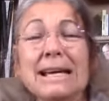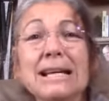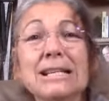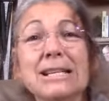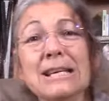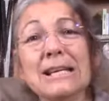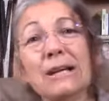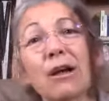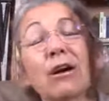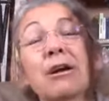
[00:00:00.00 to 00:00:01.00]
did
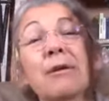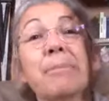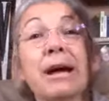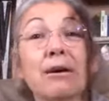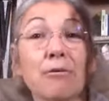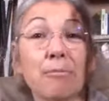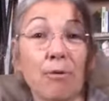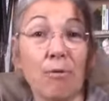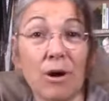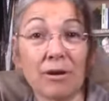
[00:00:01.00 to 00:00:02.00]
a
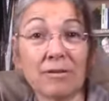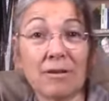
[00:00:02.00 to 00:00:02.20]
comparable one.